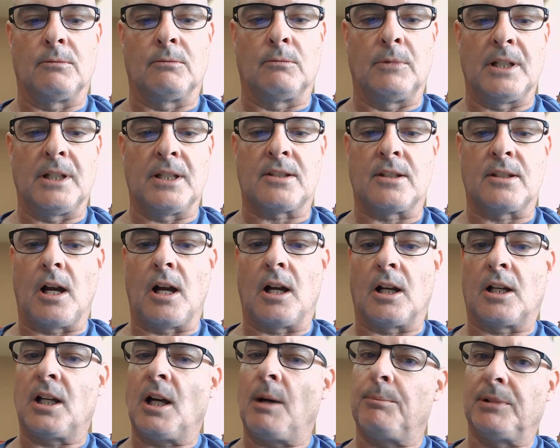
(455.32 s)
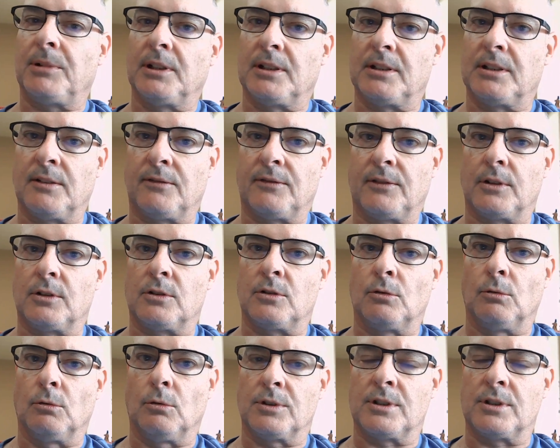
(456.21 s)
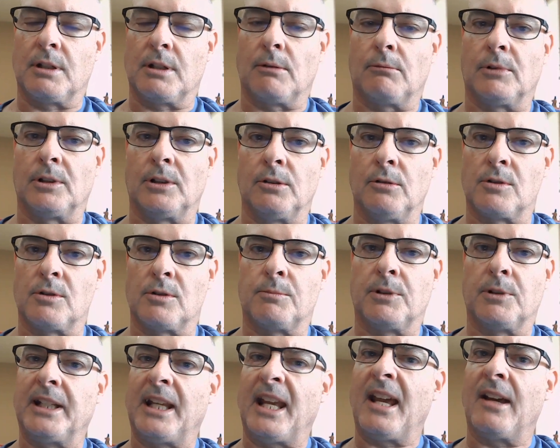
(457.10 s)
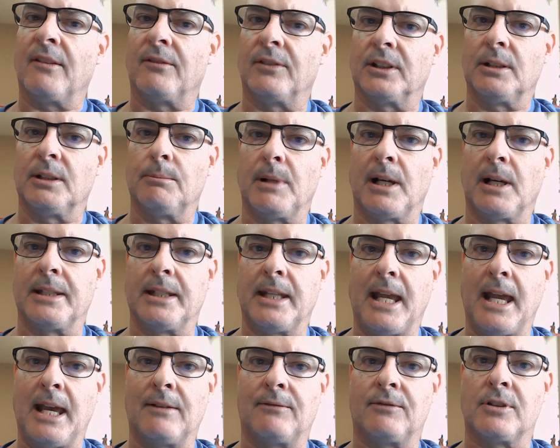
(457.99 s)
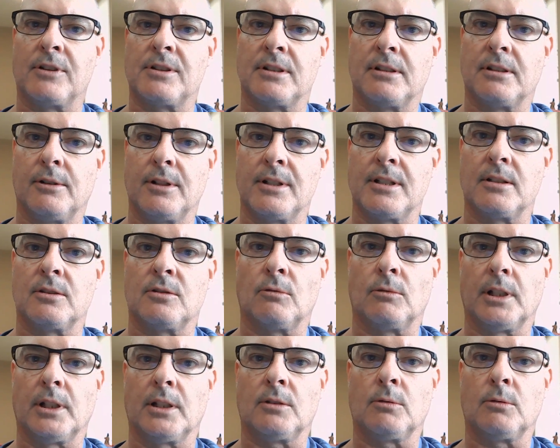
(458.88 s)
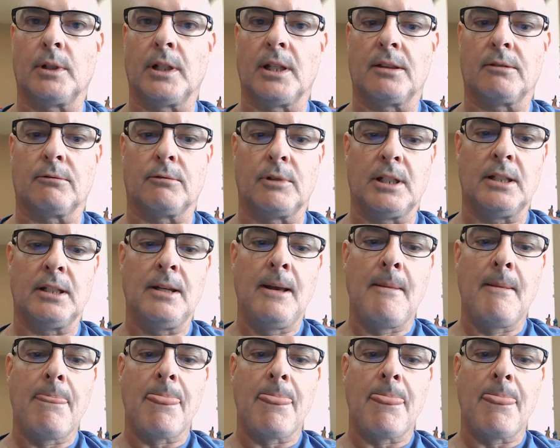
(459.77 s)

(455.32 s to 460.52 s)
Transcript: We saw a couple of different tools that were used pretty heavily by the adversaries in 2023.